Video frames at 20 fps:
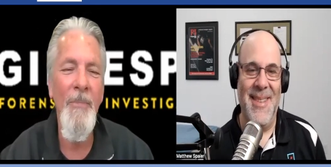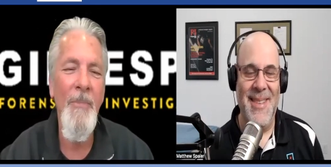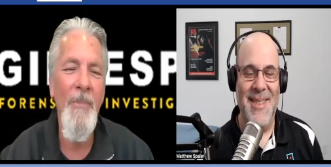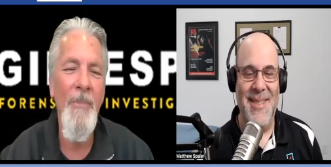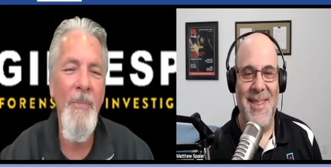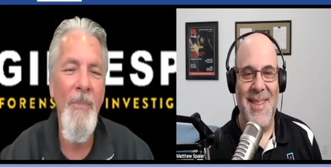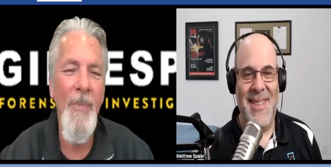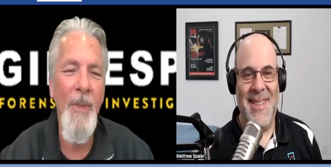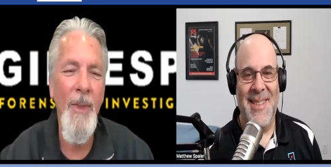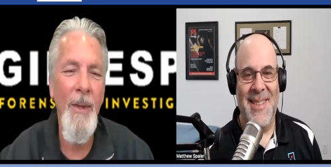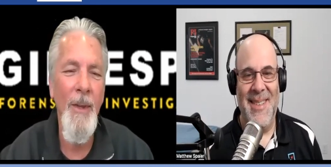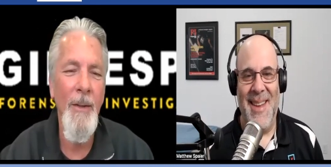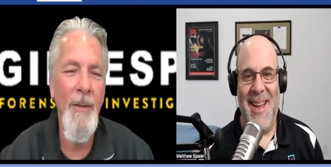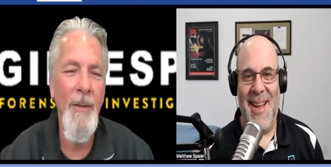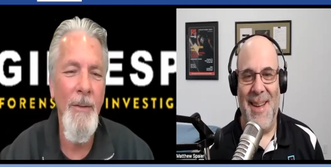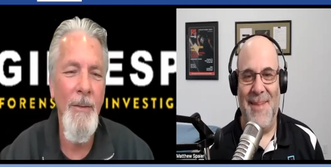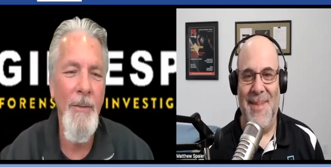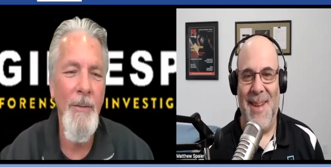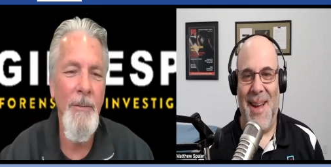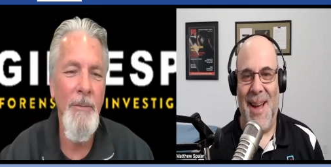Speaker 1: listen,
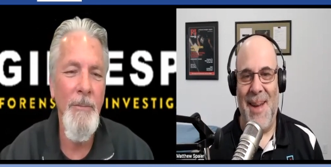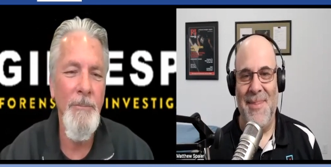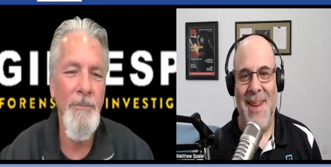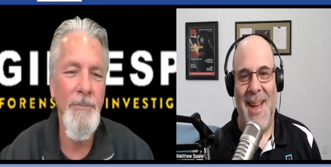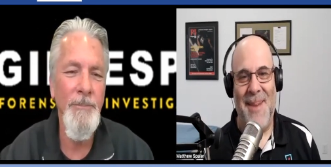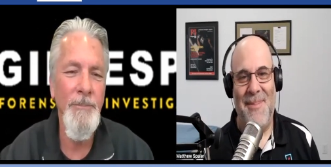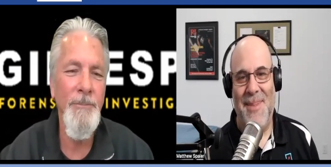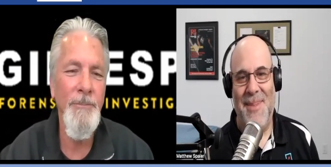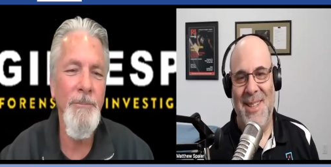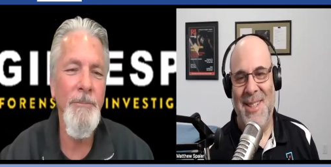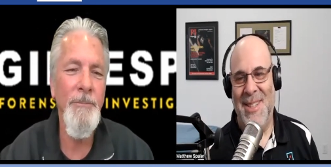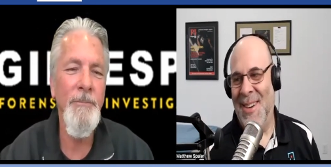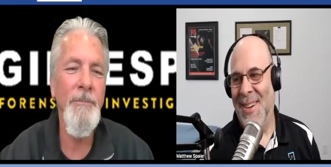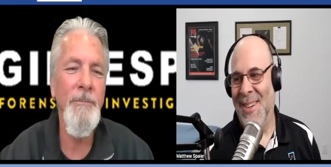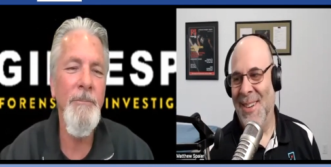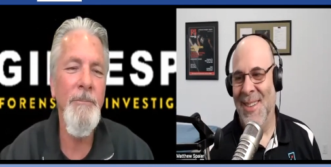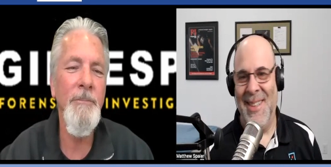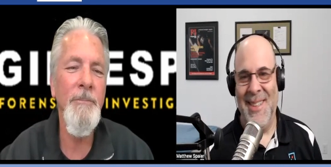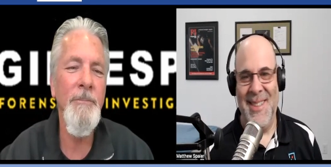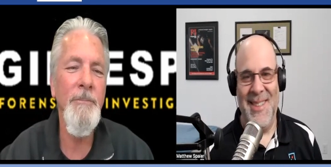I'm I'm not much
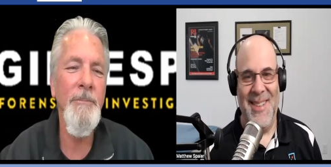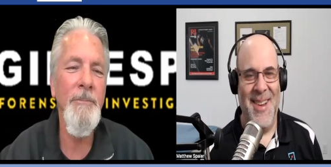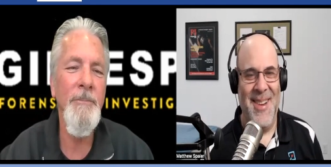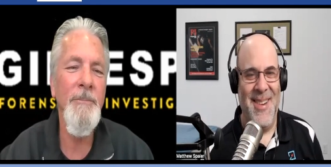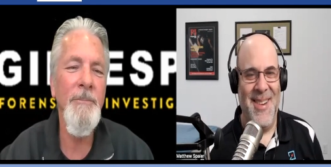younger than you,